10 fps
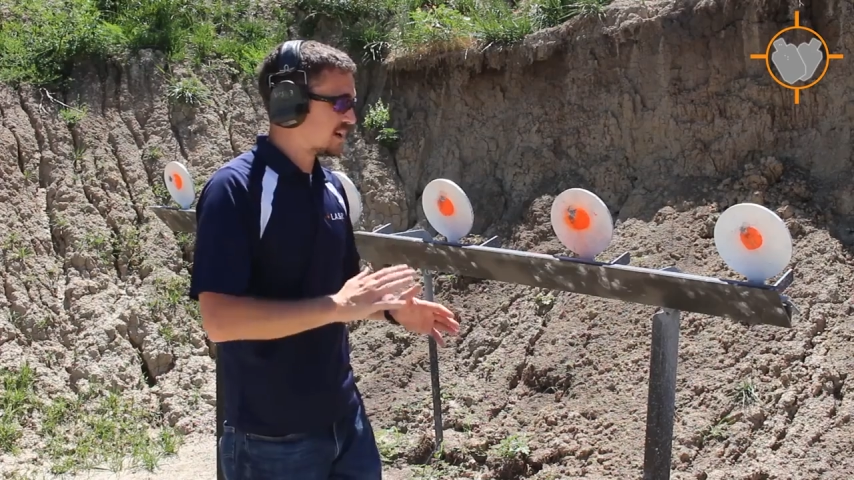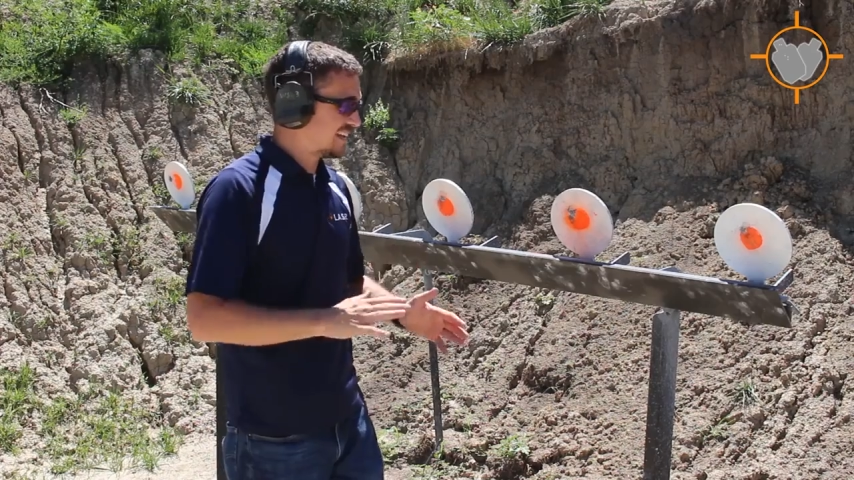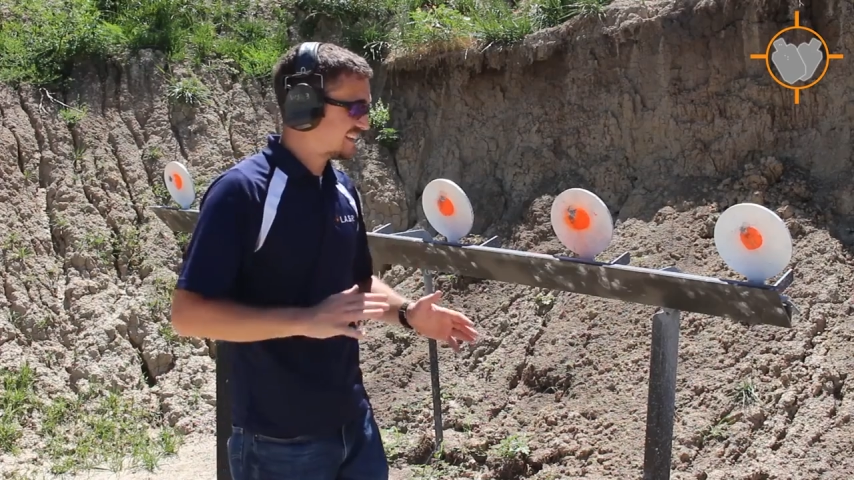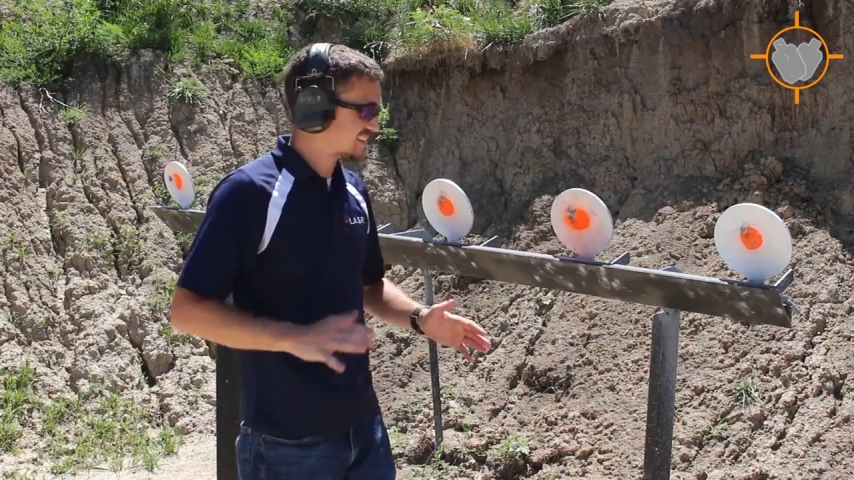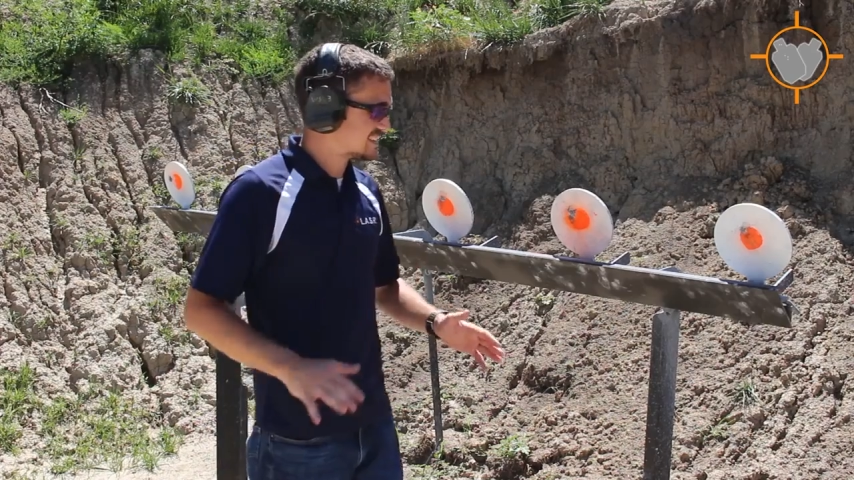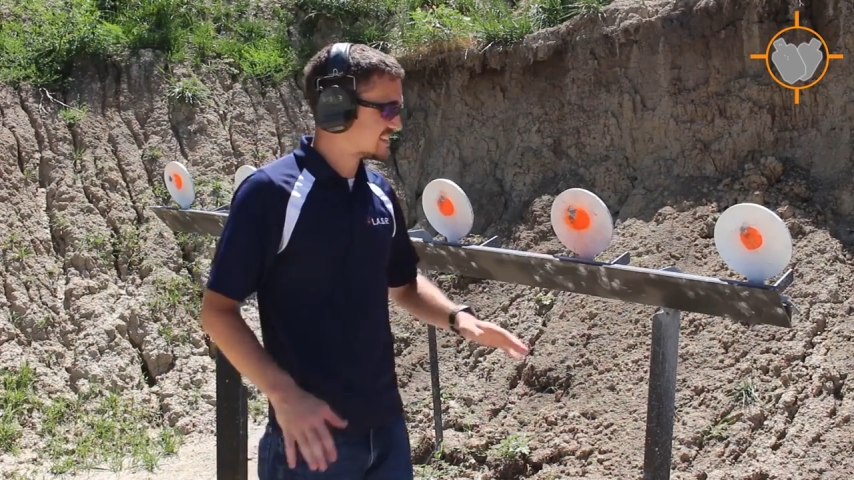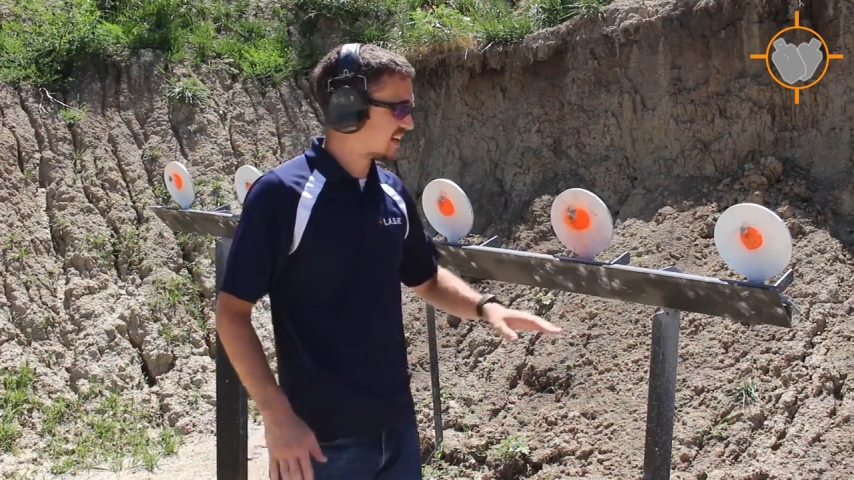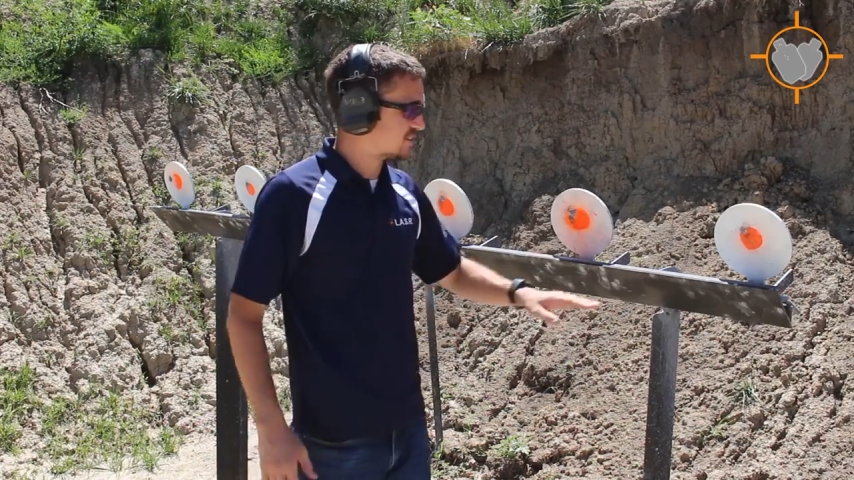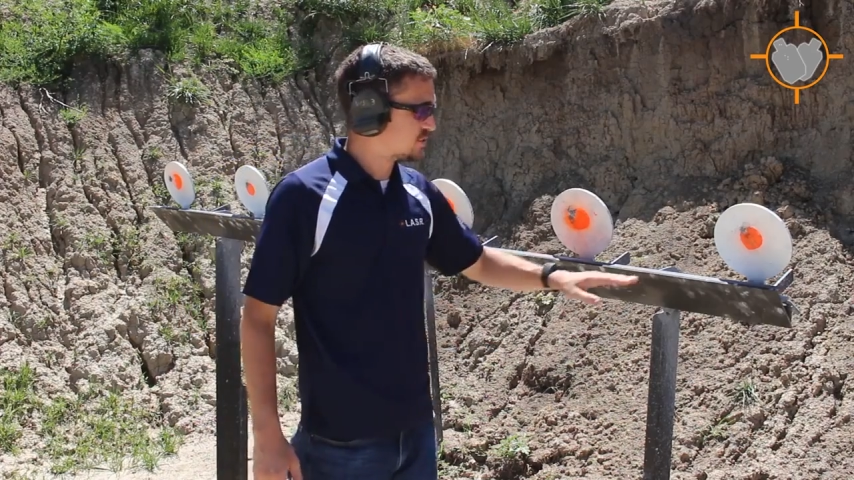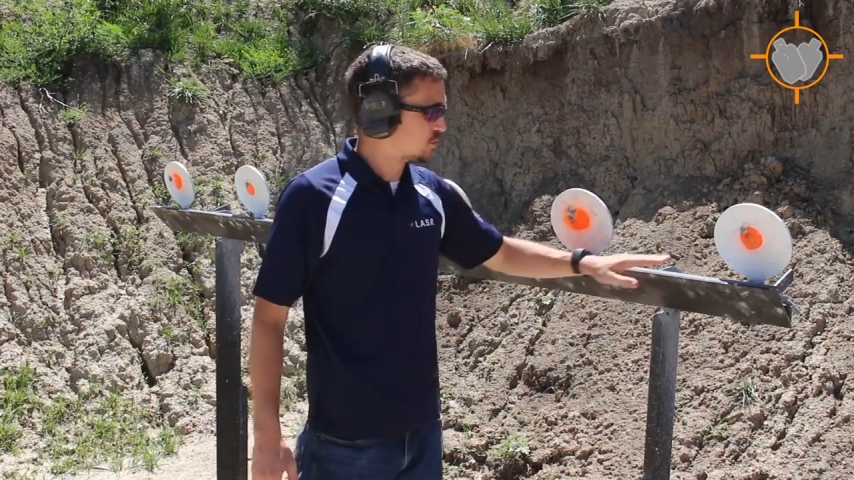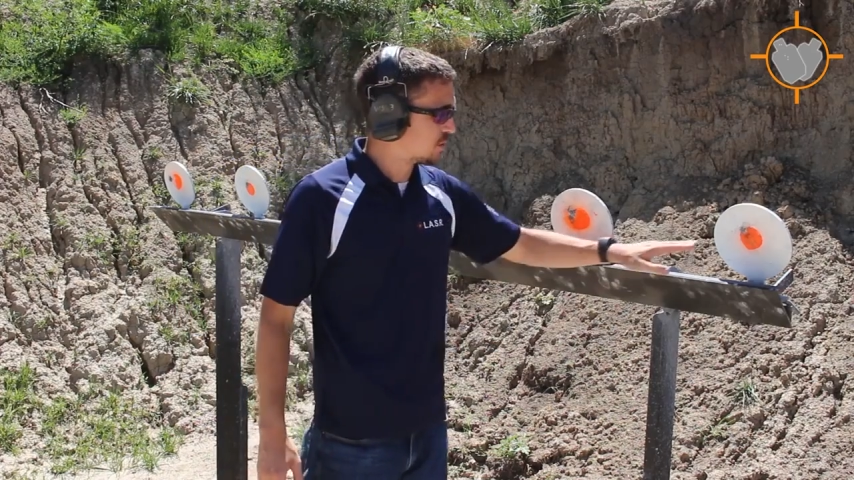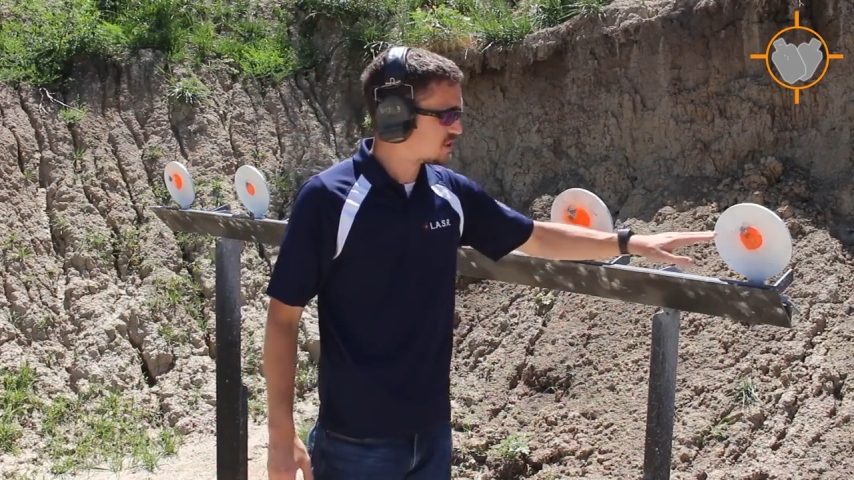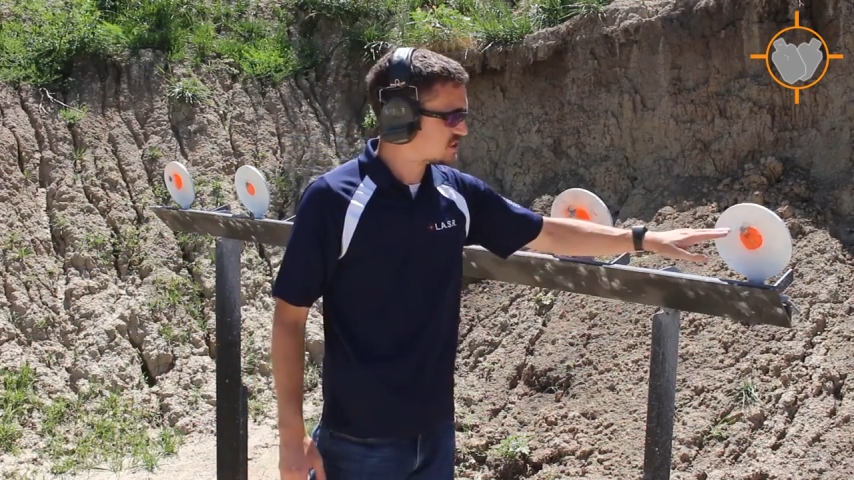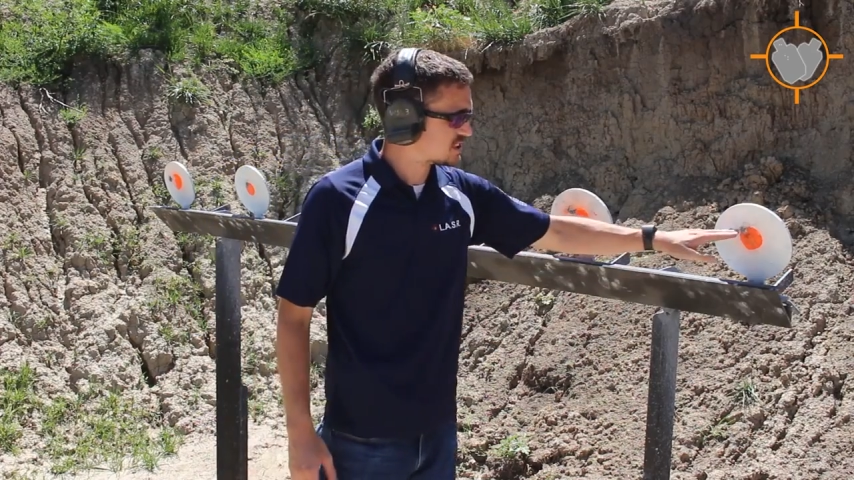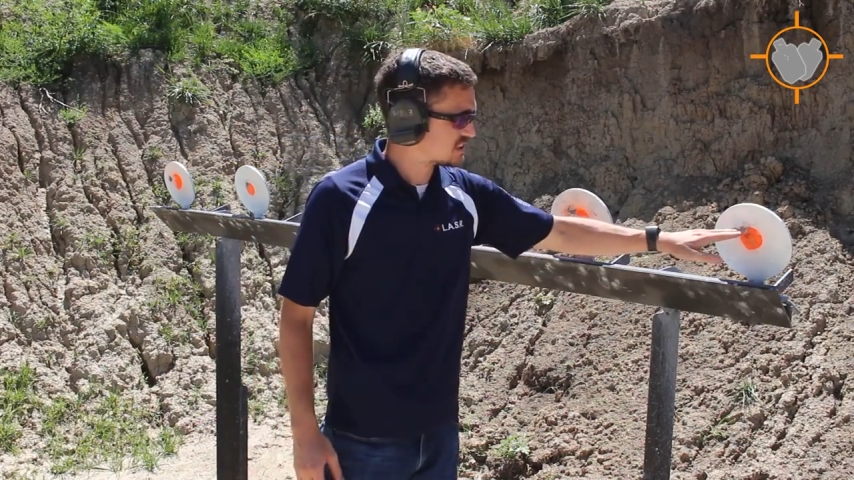my hits. I do
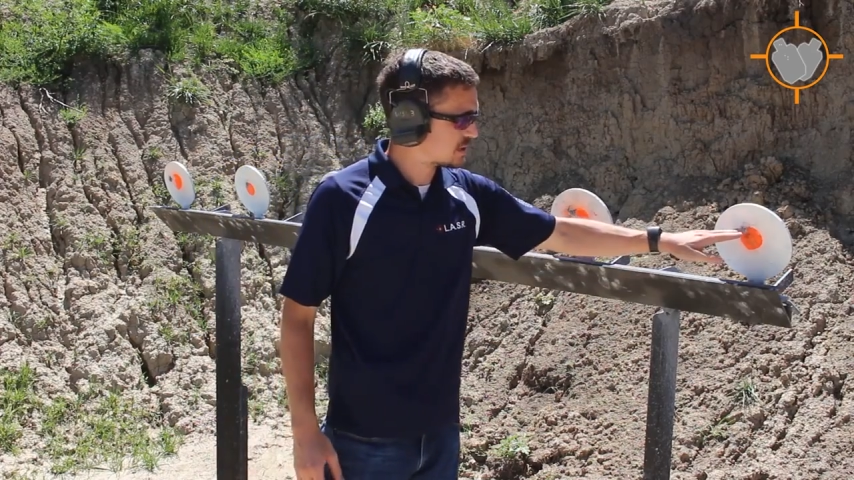wish that